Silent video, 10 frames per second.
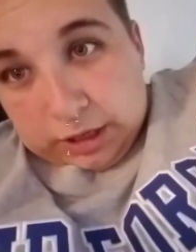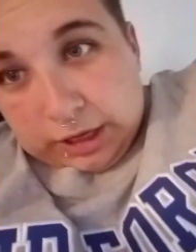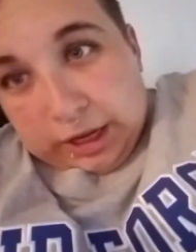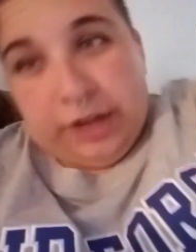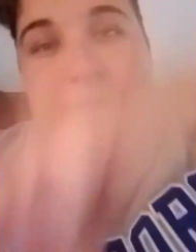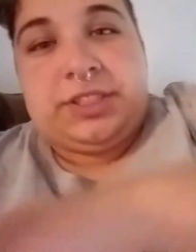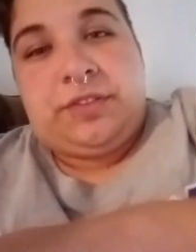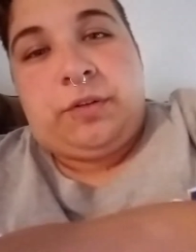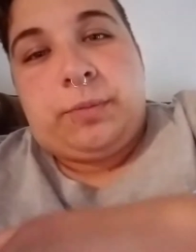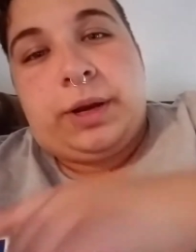Hey, what's up,
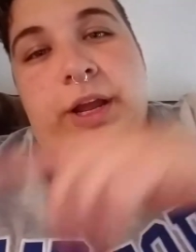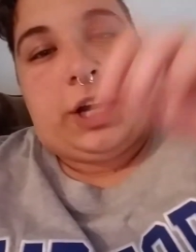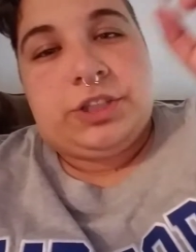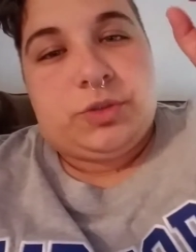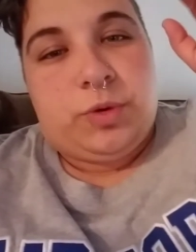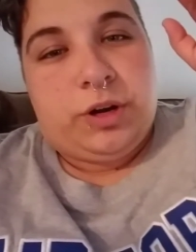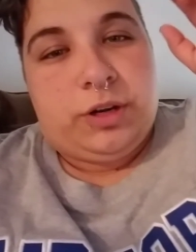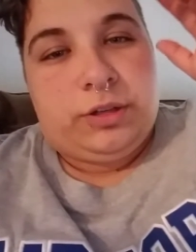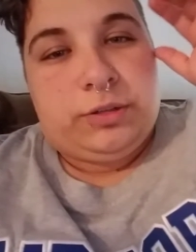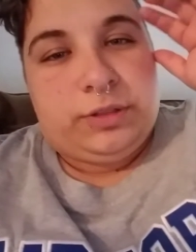everybody? I just wanted
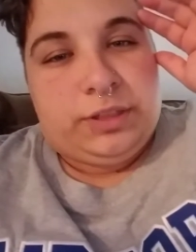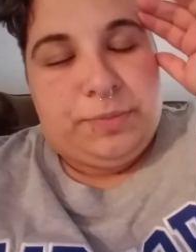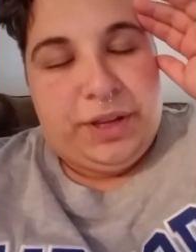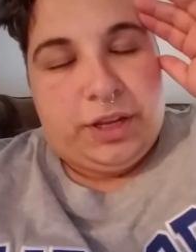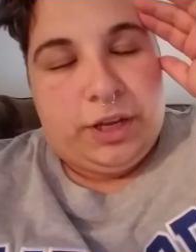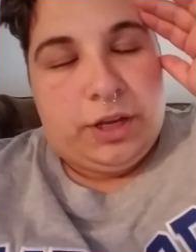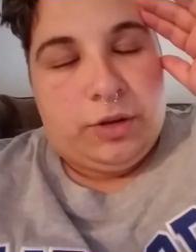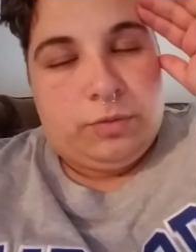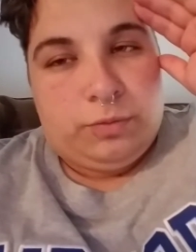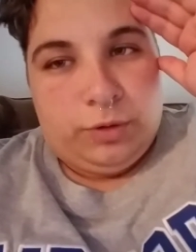to make a
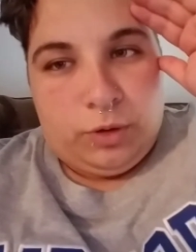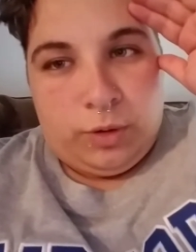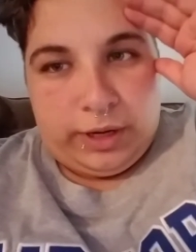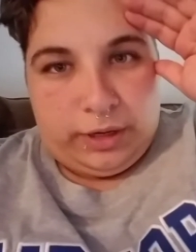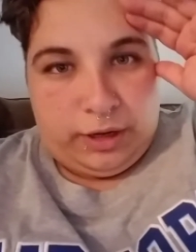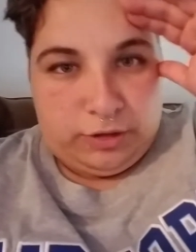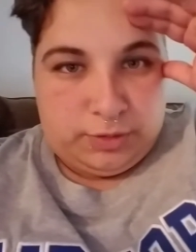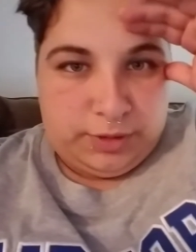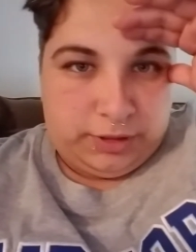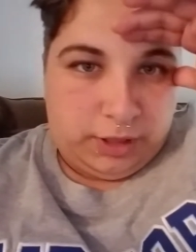real quick
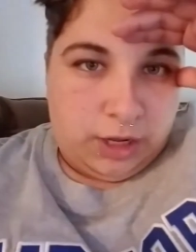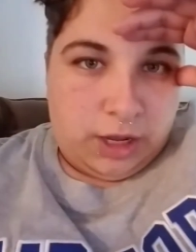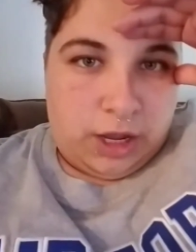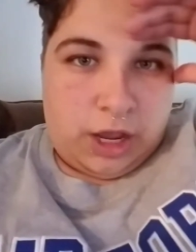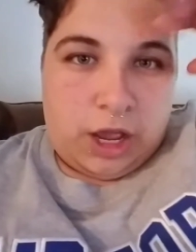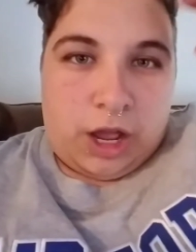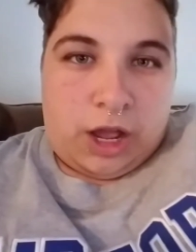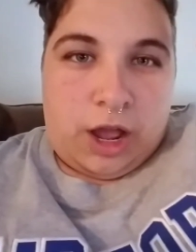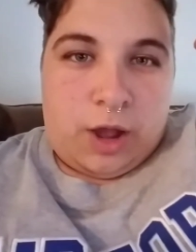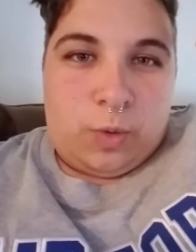announcement.
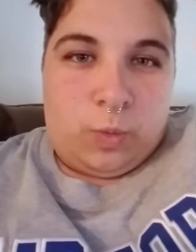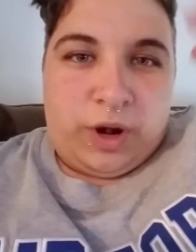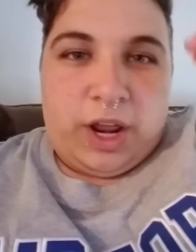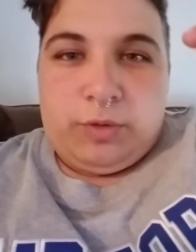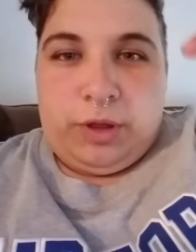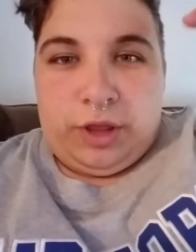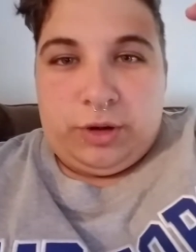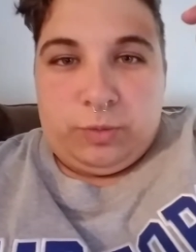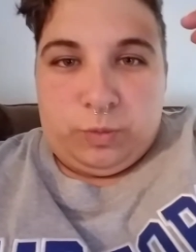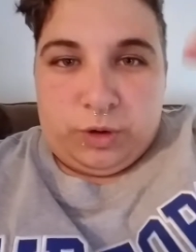When I
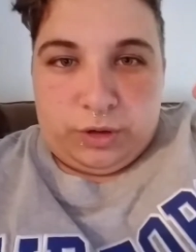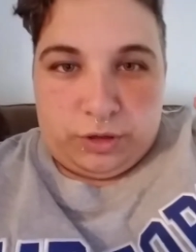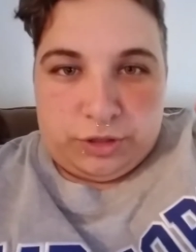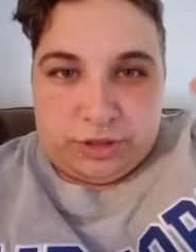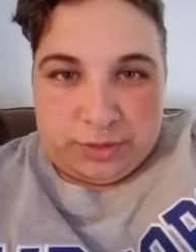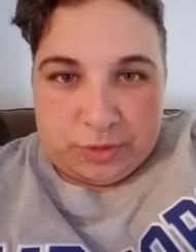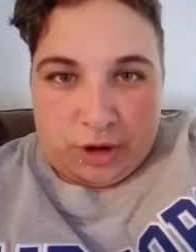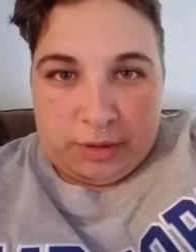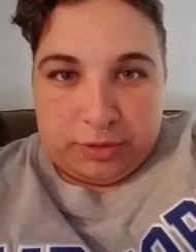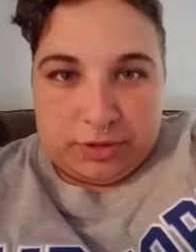hit 100
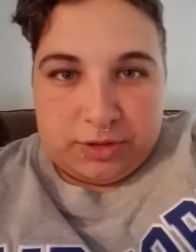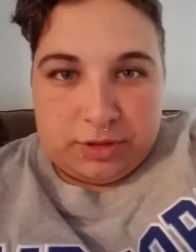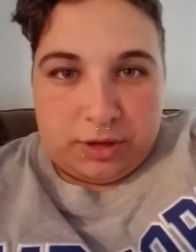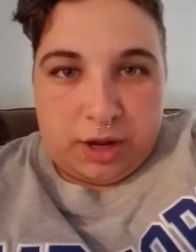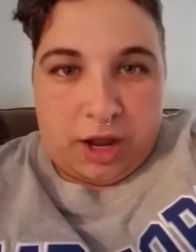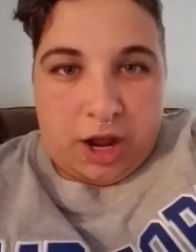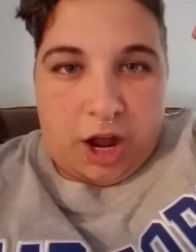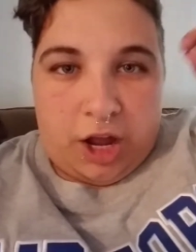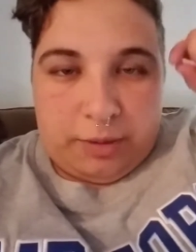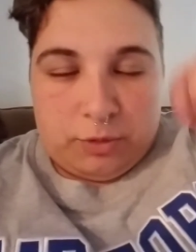subscribers,
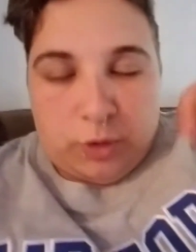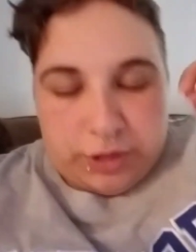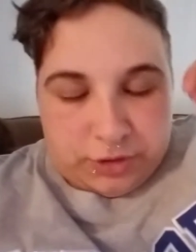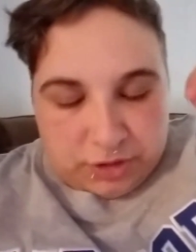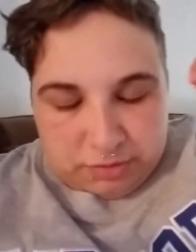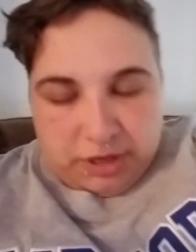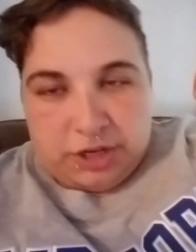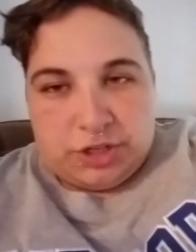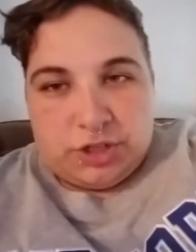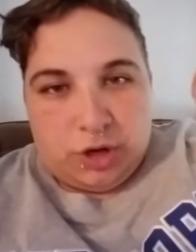I'm going to
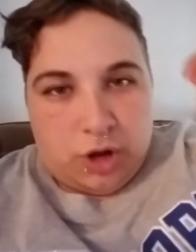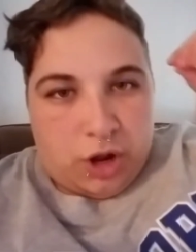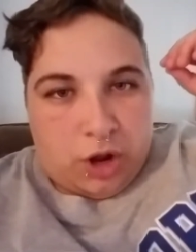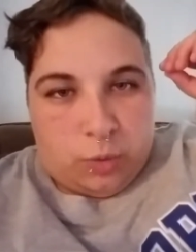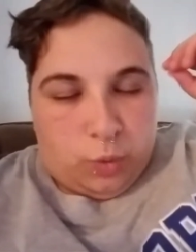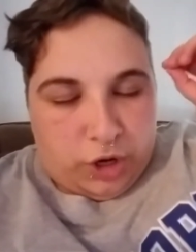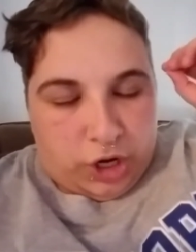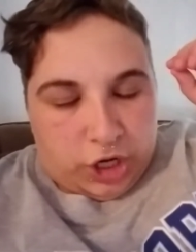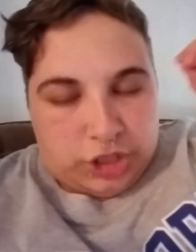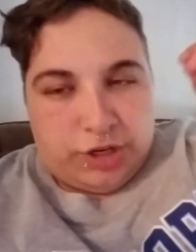smash
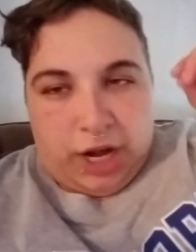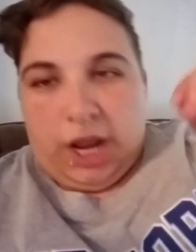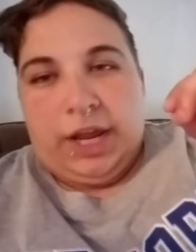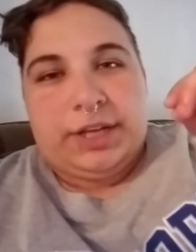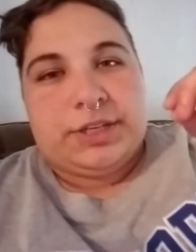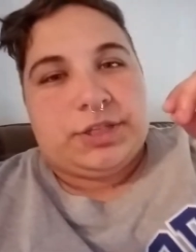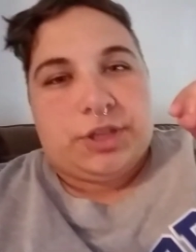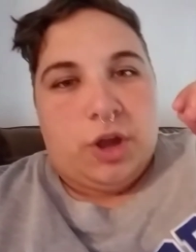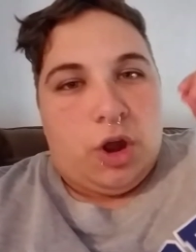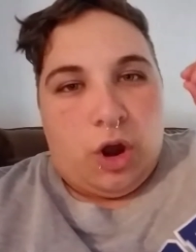100 eggs
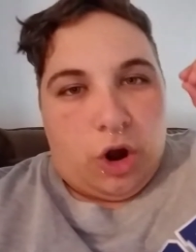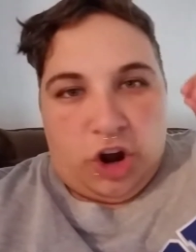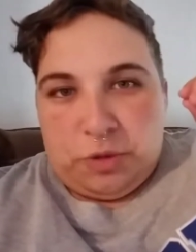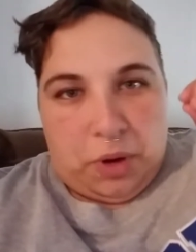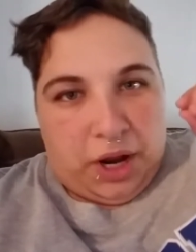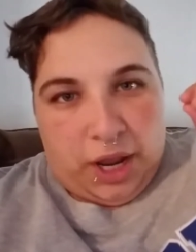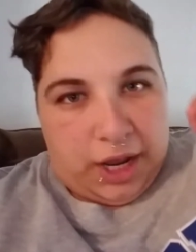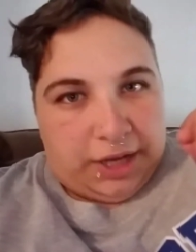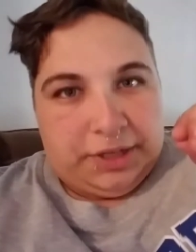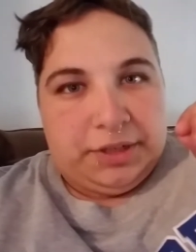on my head.